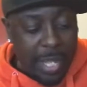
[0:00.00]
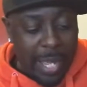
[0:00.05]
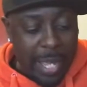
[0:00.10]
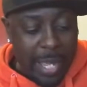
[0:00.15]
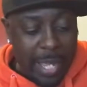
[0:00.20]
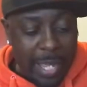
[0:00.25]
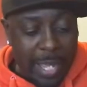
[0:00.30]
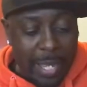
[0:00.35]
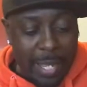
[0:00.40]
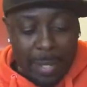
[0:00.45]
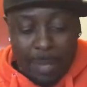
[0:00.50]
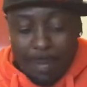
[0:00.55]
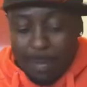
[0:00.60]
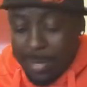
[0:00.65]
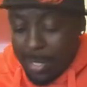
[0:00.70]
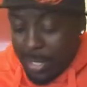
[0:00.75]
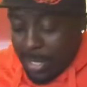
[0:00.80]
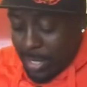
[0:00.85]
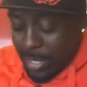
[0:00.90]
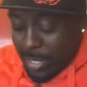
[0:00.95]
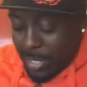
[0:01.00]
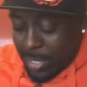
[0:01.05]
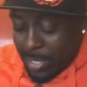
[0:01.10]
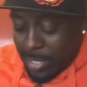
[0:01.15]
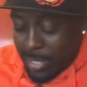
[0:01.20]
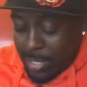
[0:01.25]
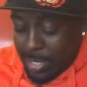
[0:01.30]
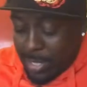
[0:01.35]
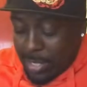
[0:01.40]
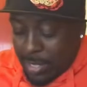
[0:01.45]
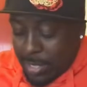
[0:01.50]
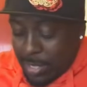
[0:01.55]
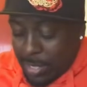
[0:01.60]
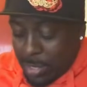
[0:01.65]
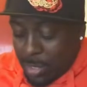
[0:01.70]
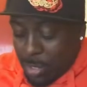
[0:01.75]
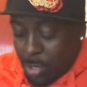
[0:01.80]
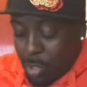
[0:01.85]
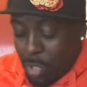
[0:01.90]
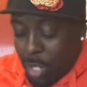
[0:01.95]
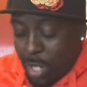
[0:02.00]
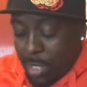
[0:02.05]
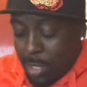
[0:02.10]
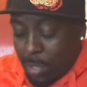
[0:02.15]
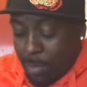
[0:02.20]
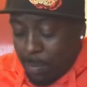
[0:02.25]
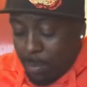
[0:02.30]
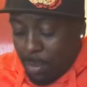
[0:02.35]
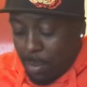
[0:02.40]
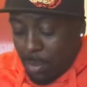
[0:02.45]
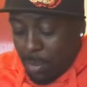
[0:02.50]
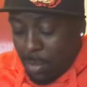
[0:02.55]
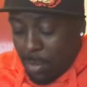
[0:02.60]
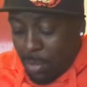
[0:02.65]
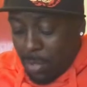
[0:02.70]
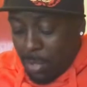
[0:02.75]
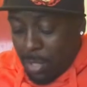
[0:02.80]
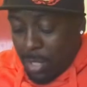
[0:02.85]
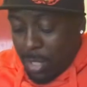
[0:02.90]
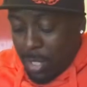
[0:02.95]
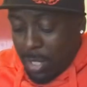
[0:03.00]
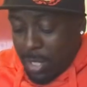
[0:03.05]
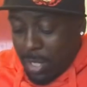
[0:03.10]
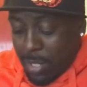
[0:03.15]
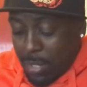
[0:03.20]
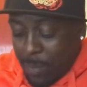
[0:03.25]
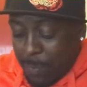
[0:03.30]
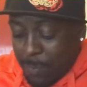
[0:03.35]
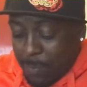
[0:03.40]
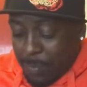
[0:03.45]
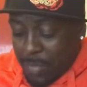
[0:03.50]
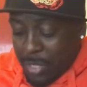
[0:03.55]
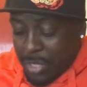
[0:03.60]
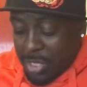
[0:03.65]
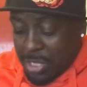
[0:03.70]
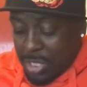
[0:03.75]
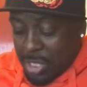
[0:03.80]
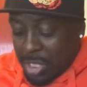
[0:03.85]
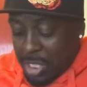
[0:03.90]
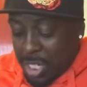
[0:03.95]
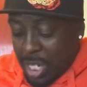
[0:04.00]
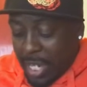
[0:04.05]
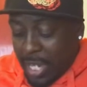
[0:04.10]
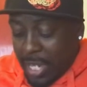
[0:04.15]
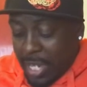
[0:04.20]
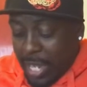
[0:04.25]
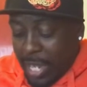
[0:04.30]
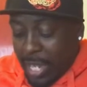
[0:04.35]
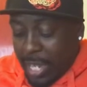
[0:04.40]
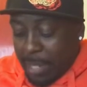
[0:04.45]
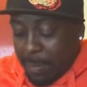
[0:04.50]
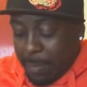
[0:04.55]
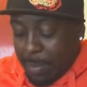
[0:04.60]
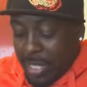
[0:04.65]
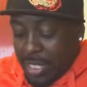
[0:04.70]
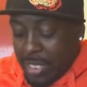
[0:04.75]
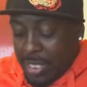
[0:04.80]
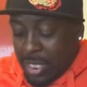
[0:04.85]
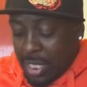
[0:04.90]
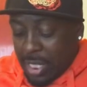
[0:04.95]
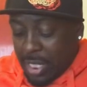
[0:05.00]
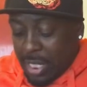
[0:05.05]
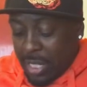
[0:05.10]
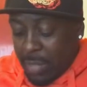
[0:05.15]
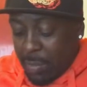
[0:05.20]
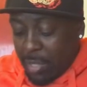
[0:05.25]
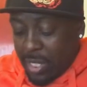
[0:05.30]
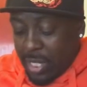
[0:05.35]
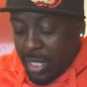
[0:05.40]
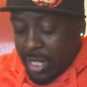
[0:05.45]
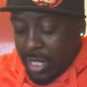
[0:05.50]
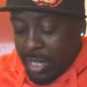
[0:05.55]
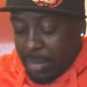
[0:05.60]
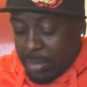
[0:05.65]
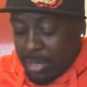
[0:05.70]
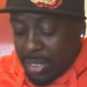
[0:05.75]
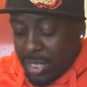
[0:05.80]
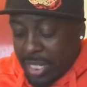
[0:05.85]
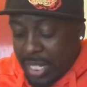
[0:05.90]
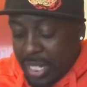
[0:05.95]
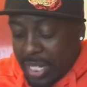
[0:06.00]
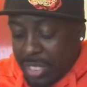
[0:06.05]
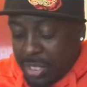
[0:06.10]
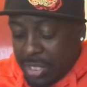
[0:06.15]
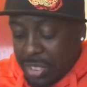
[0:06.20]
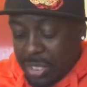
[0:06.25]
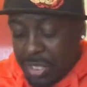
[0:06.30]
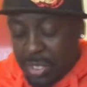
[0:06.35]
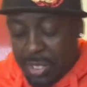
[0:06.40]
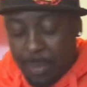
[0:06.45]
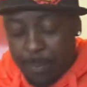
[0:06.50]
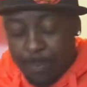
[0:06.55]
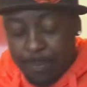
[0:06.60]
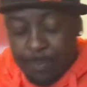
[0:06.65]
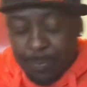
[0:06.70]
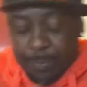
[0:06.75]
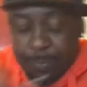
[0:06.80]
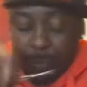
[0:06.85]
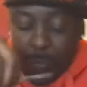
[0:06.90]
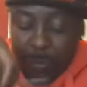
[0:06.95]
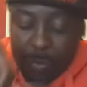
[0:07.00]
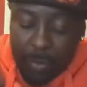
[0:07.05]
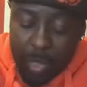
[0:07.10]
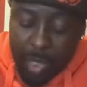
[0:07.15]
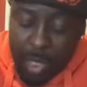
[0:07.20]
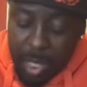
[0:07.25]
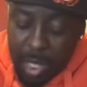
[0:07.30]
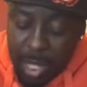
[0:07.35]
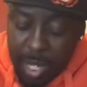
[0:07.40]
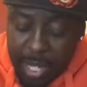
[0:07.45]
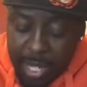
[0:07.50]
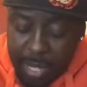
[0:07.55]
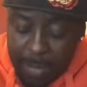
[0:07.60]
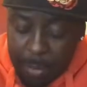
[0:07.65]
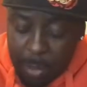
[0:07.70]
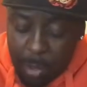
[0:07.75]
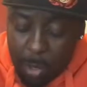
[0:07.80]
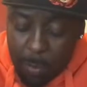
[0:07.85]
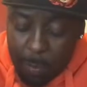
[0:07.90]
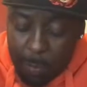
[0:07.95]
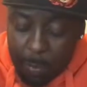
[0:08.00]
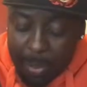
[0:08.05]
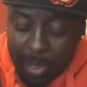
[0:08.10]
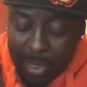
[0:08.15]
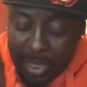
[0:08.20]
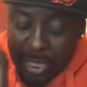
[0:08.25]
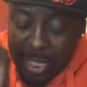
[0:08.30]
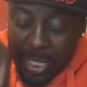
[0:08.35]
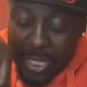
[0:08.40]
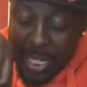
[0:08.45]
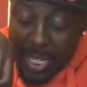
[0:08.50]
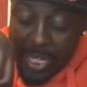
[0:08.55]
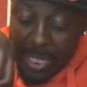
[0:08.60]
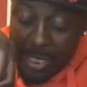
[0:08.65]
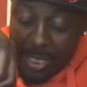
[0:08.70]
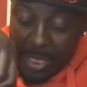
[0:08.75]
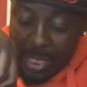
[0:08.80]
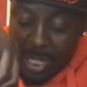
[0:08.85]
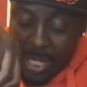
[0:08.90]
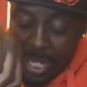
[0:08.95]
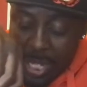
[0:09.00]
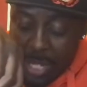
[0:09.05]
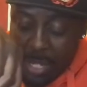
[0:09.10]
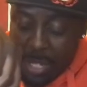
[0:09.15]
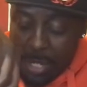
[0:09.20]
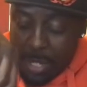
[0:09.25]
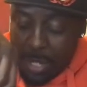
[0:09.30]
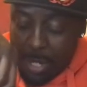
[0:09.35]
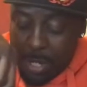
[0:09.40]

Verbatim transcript: um, Dragon Ball shit. And basically, when it comes to this, I am completely